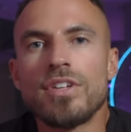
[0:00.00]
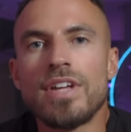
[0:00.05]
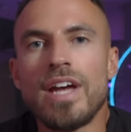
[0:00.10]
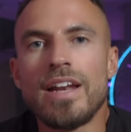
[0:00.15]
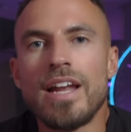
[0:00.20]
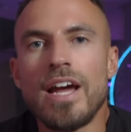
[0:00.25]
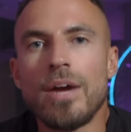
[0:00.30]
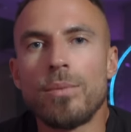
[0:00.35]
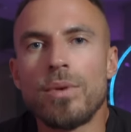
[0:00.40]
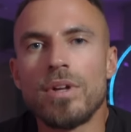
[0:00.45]

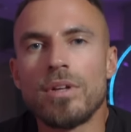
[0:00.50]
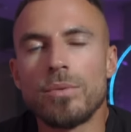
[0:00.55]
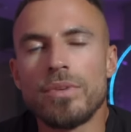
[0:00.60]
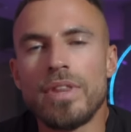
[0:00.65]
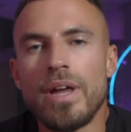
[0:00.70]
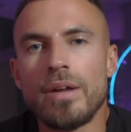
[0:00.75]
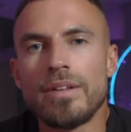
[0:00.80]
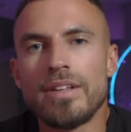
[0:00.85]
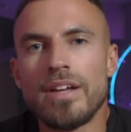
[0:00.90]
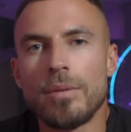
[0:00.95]
and I will
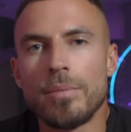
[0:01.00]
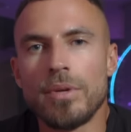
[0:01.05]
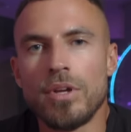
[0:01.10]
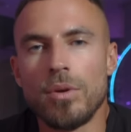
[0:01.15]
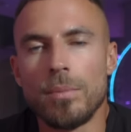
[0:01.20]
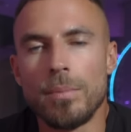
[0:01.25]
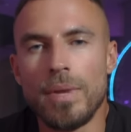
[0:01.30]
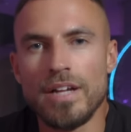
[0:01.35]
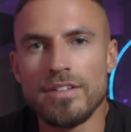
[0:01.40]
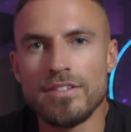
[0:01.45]
without a doubt be
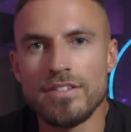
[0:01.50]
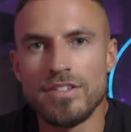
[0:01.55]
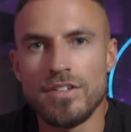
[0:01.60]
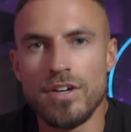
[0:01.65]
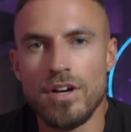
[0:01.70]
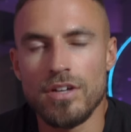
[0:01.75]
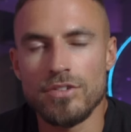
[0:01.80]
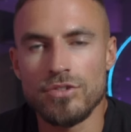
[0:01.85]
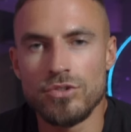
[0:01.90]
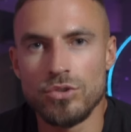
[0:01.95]
going back to
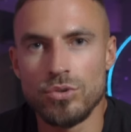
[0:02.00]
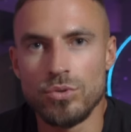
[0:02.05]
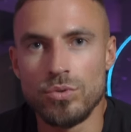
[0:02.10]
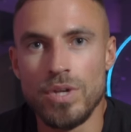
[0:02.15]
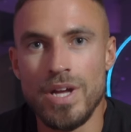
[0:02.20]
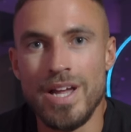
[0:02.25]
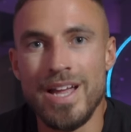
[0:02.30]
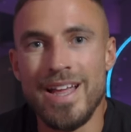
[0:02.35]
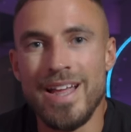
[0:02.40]
Qatar to